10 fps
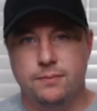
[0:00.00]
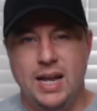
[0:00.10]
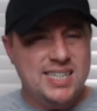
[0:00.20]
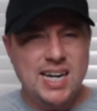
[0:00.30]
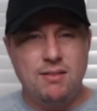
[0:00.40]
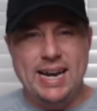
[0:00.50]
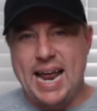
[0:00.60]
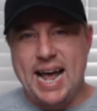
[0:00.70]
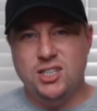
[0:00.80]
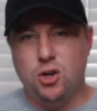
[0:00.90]
And it's not like
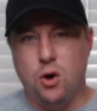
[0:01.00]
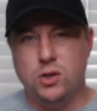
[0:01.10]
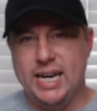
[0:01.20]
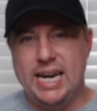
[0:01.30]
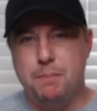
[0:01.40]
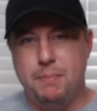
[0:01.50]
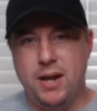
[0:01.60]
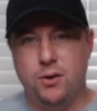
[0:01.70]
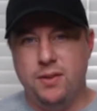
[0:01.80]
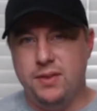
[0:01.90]
NASCAR is any
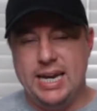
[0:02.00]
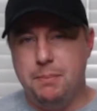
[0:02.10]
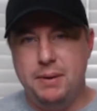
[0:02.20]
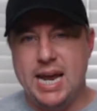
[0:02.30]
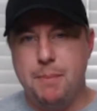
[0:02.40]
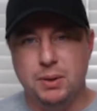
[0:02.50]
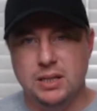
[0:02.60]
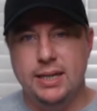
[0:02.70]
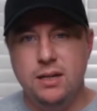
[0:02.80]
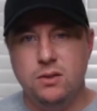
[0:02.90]
better than the NBA
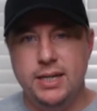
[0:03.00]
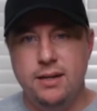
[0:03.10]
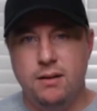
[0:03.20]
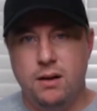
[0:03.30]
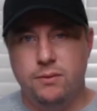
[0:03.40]
politically.